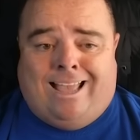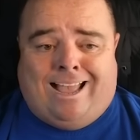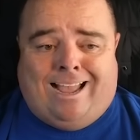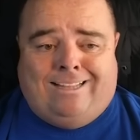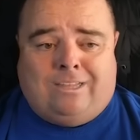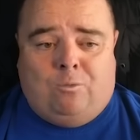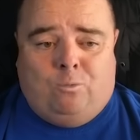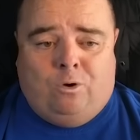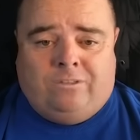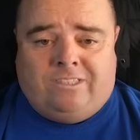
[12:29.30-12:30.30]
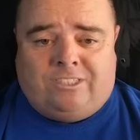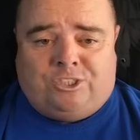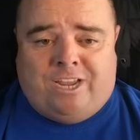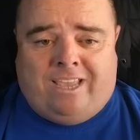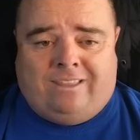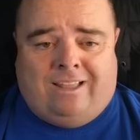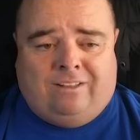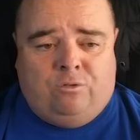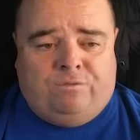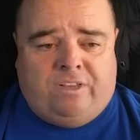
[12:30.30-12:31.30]
and wanted to check that
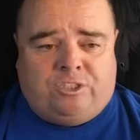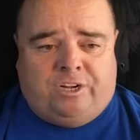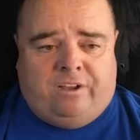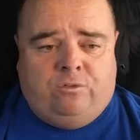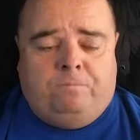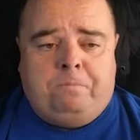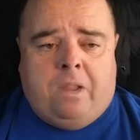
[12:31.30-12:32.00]
little feature out.